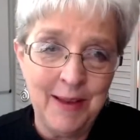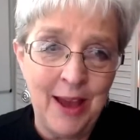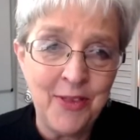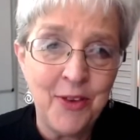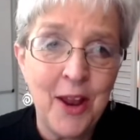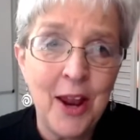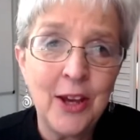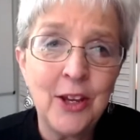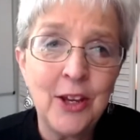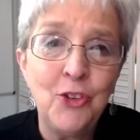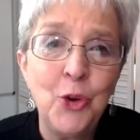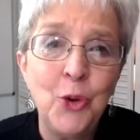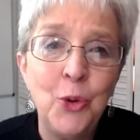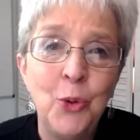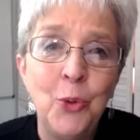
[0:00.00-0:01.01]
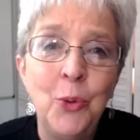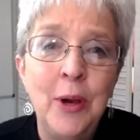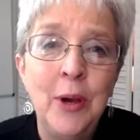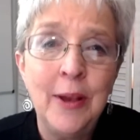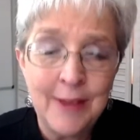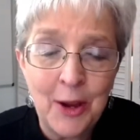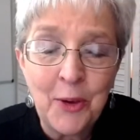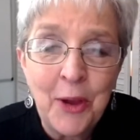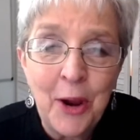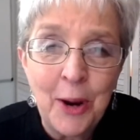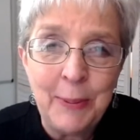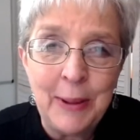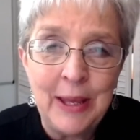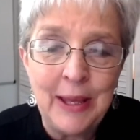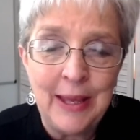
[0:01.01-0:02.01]
I thought I could do
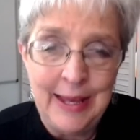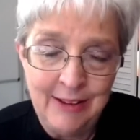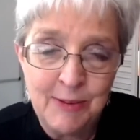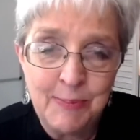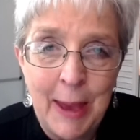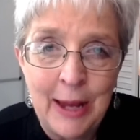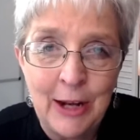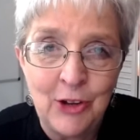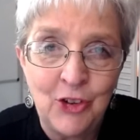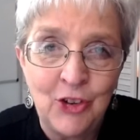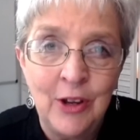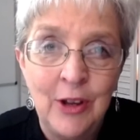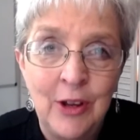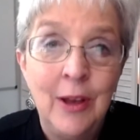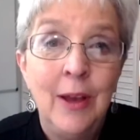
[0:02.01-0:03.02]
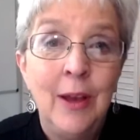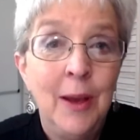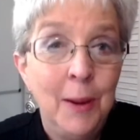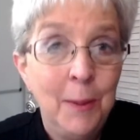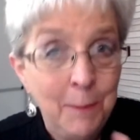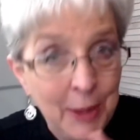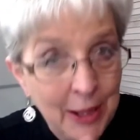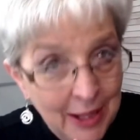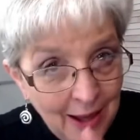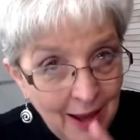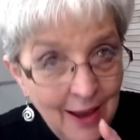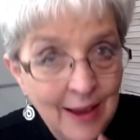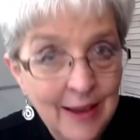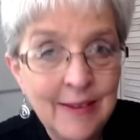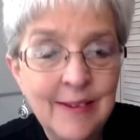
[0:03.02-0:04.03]
psychotherapy in Spanish
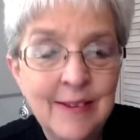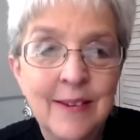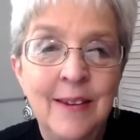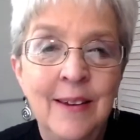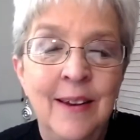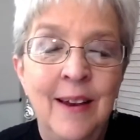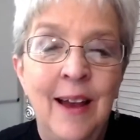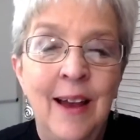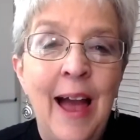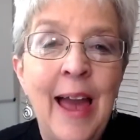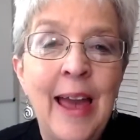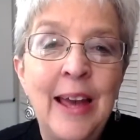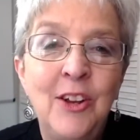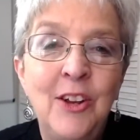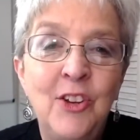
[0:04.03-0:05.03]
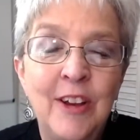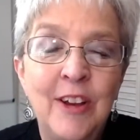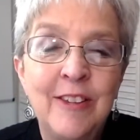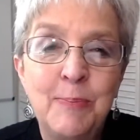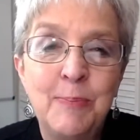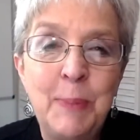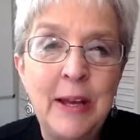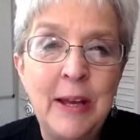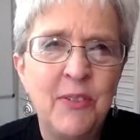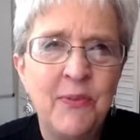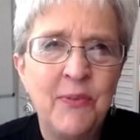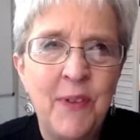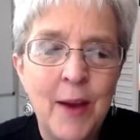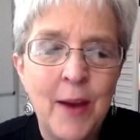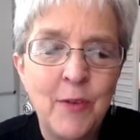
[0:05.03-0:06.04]
because I had just spent
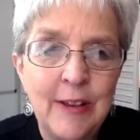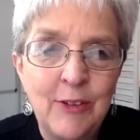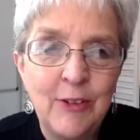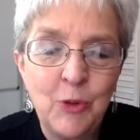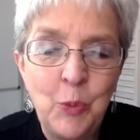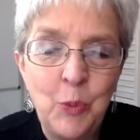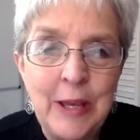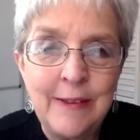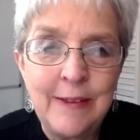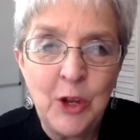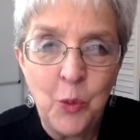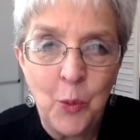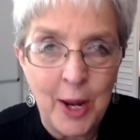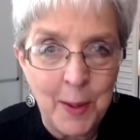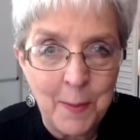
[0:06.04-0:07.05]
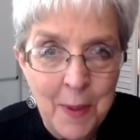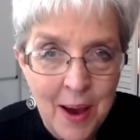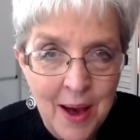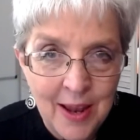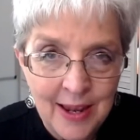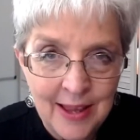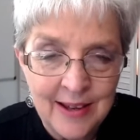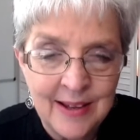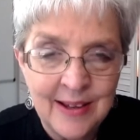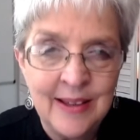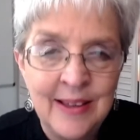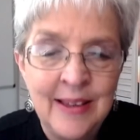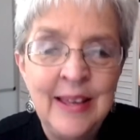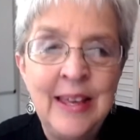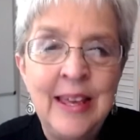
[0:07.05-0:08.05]
5 or 6 weeks in Guatemala
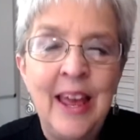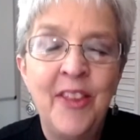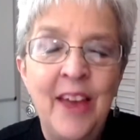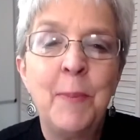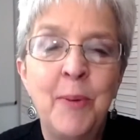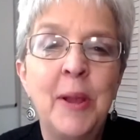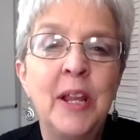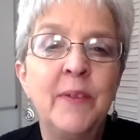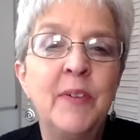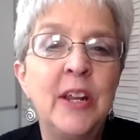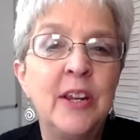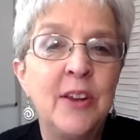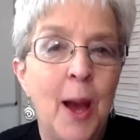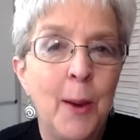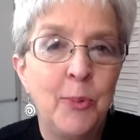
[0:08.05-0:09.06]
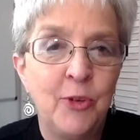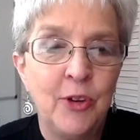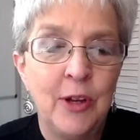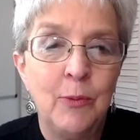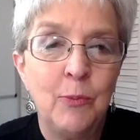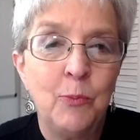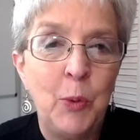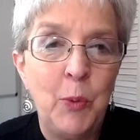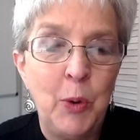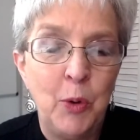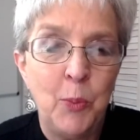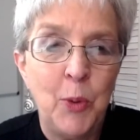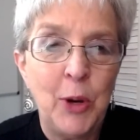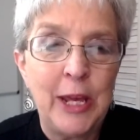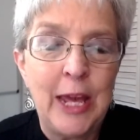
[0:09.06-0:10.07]
in the middle of an adoption when we
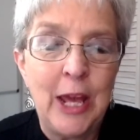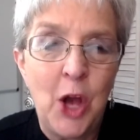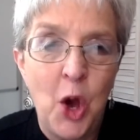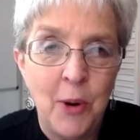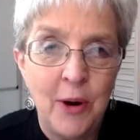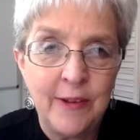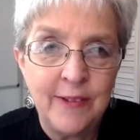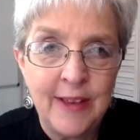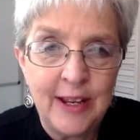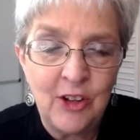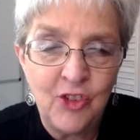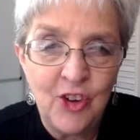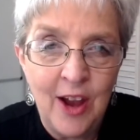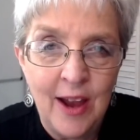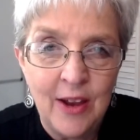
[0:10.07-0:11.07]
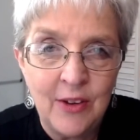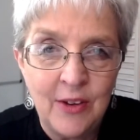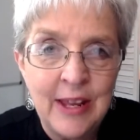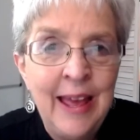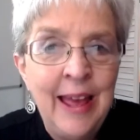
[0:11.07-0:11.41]
were bringing home our second child.